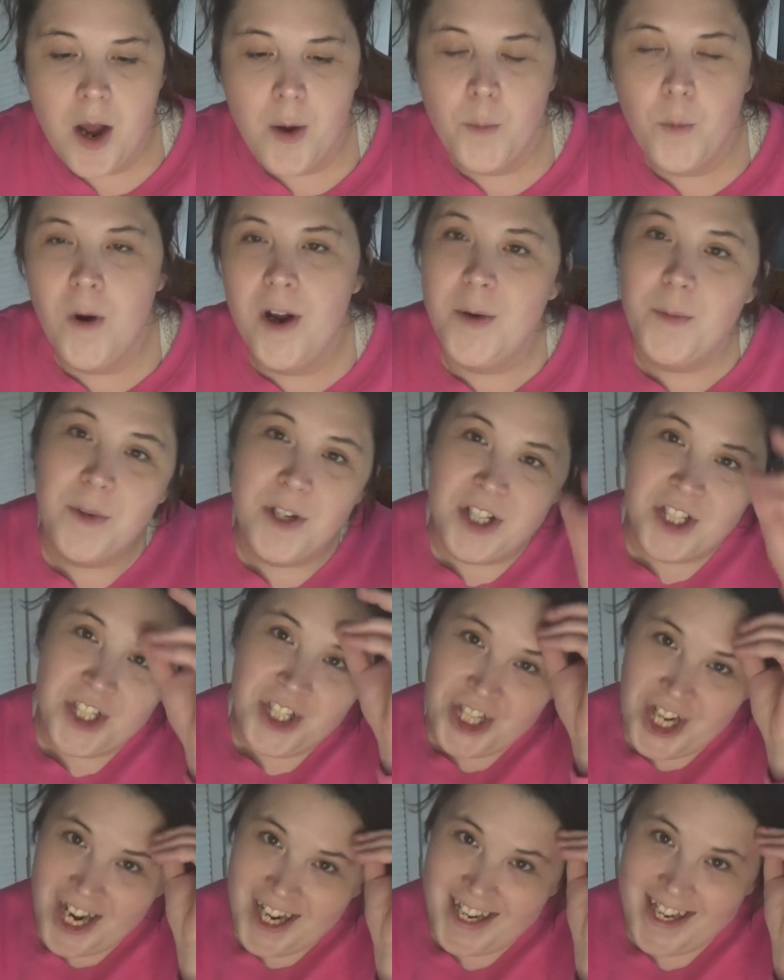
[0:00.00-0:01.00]
One was
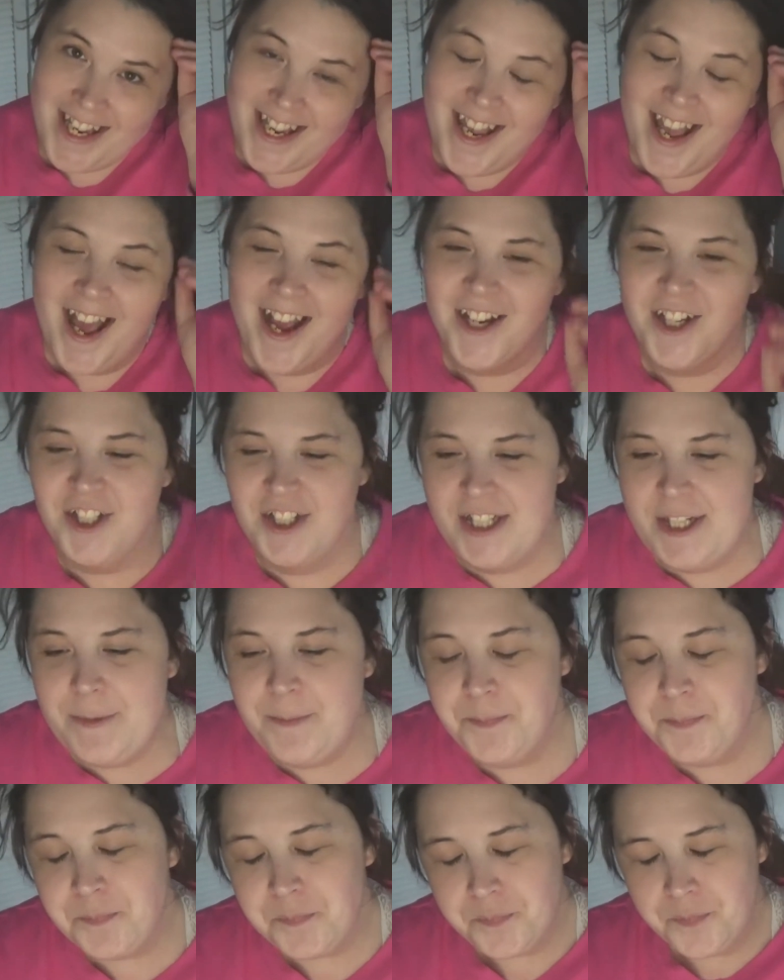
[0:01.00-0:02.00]
Chucky, actually,
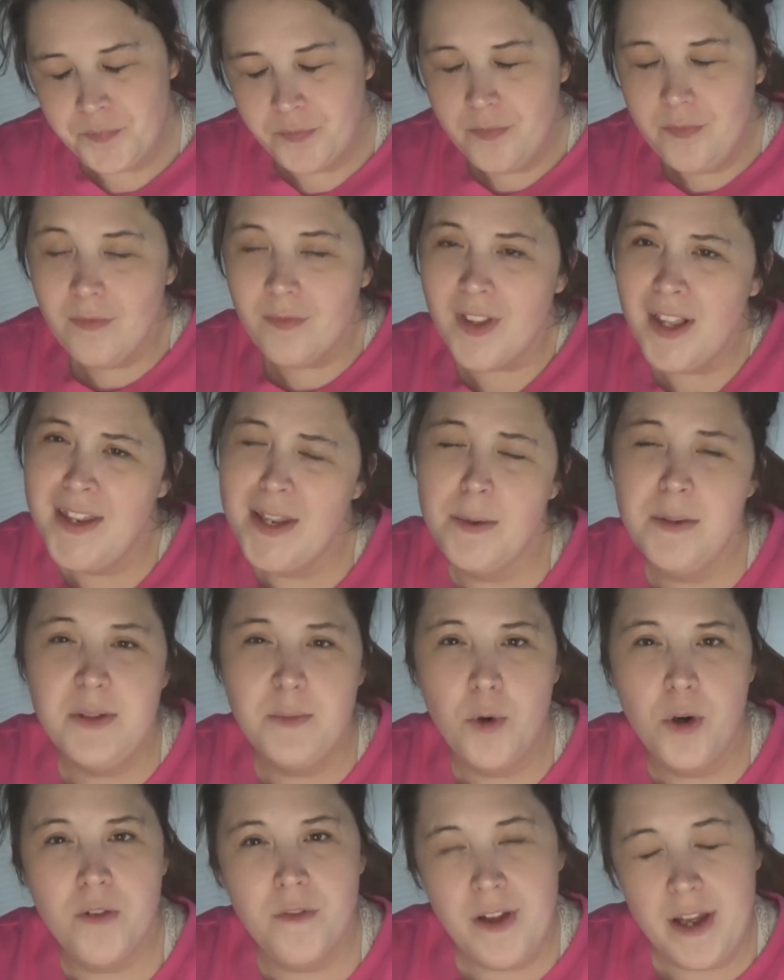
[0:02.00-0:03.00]
and that was
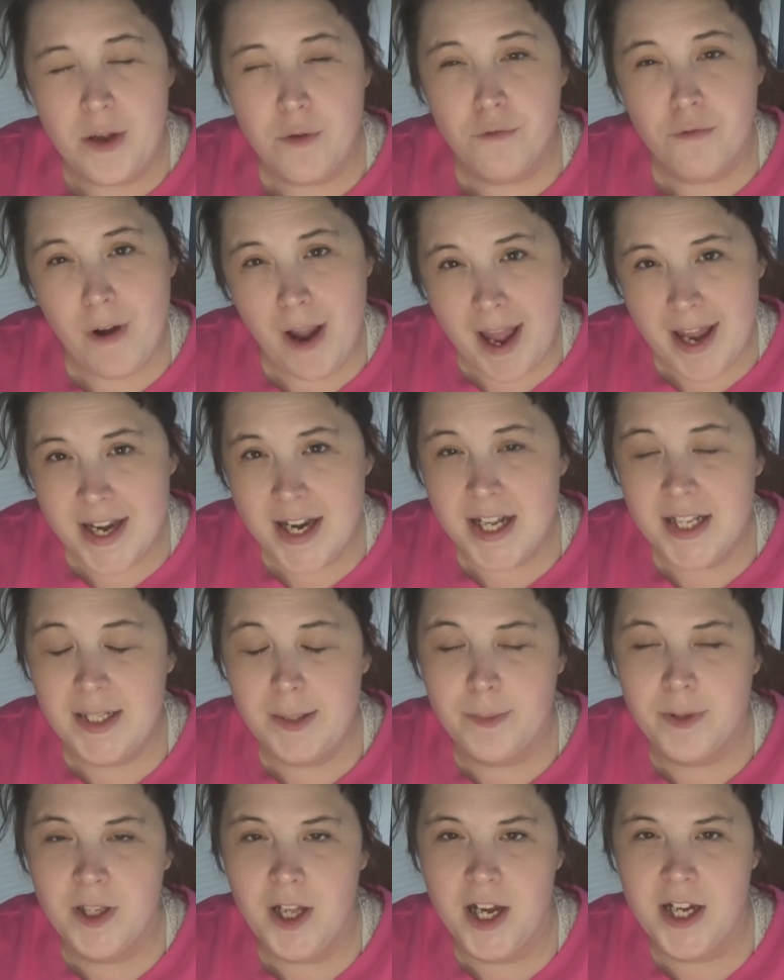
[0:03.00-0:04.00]
more of a red
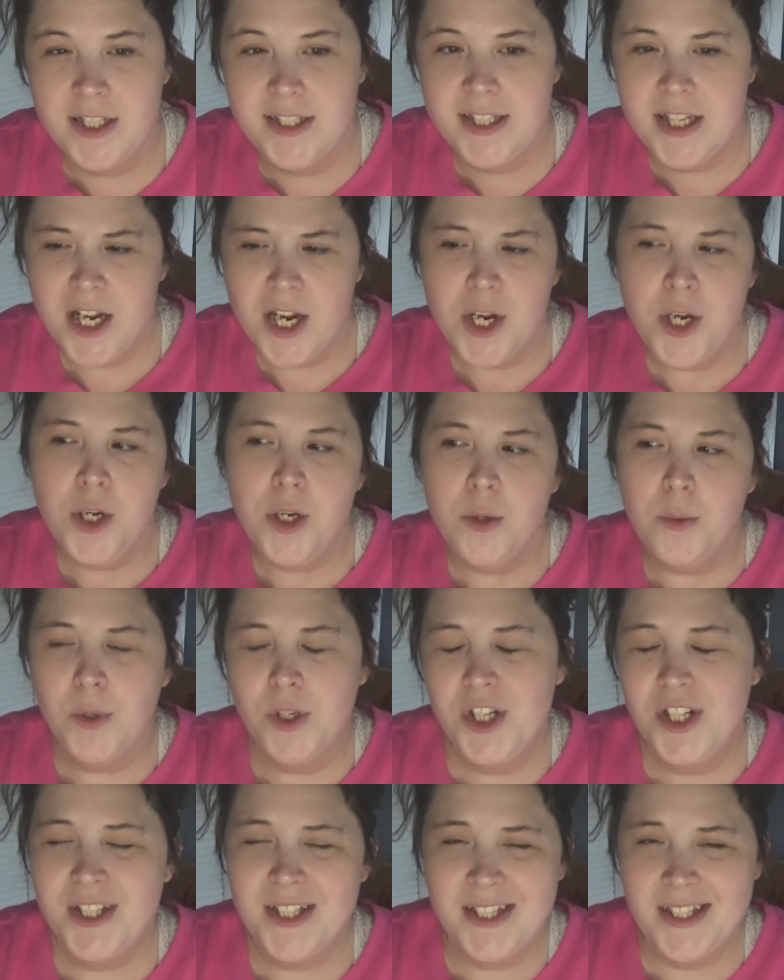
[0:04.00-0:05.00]
lip gloss,
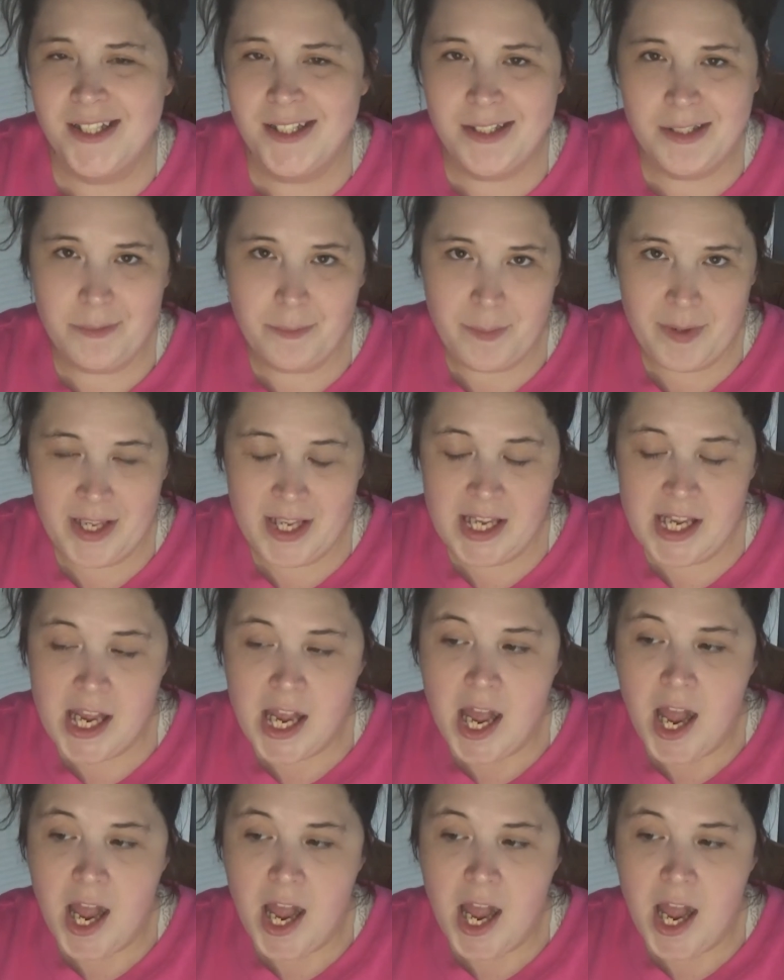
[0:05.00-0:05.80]
which isn't me.